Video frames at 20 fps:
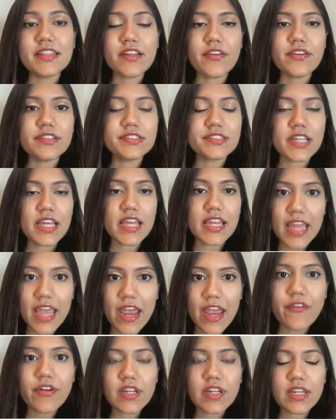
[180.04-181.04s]
that there is
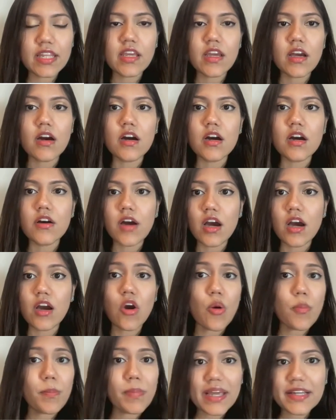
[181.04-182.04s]
inherently a
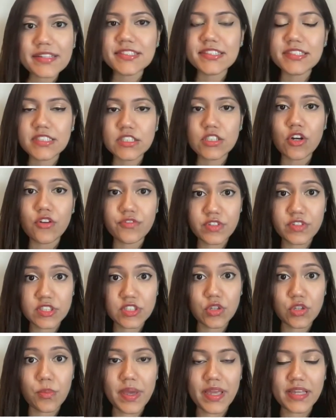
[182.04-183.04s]
complexity of the
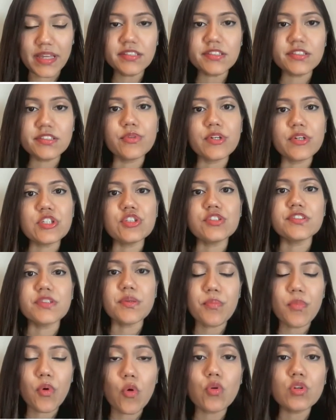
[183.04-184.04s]
domains, which is
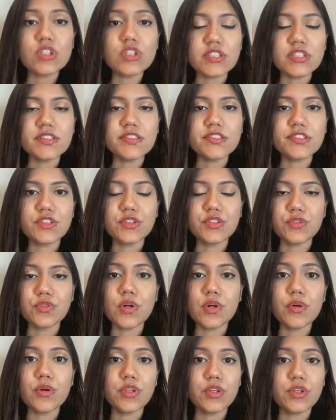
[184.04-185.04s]
important to do
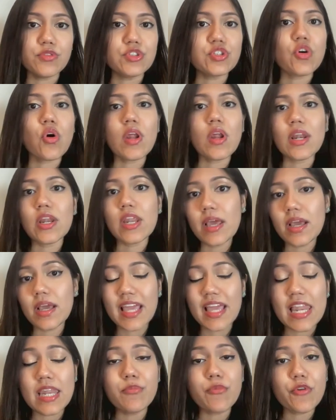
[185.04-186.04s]
a huge
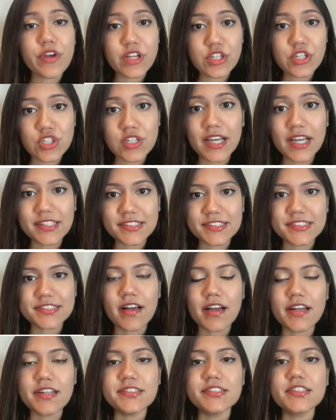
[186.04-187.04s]
calibration
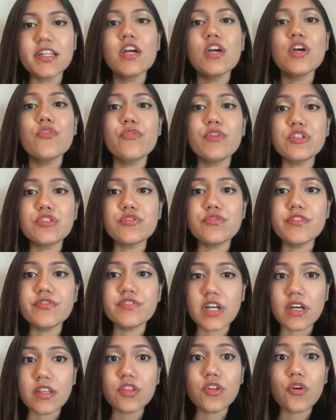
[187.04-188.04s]
exercise, which we've
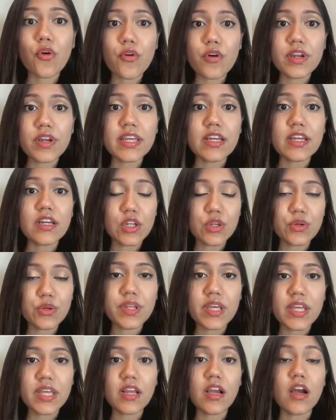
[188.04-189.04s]
done thoroughly,
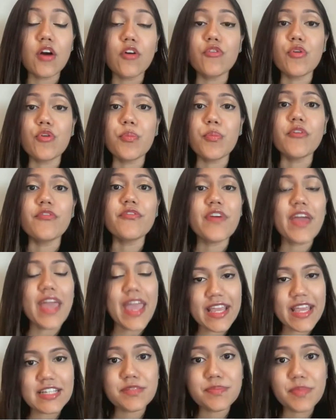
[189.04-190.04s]
including a group of
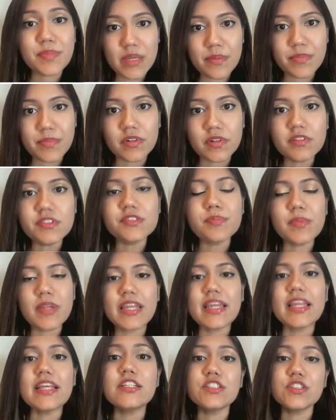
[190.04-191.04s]
8 people
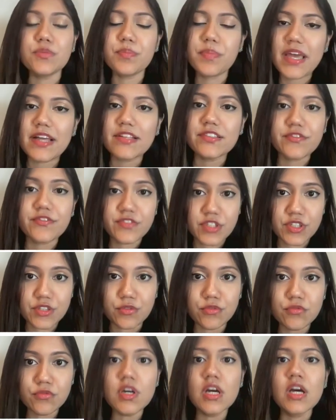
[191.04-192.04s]
split into pairs of
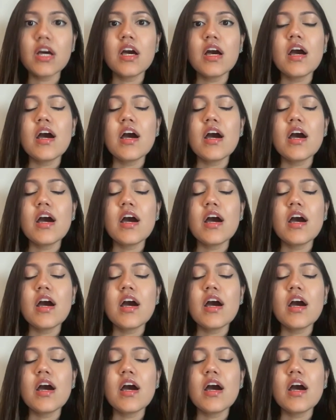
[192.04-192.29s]
2.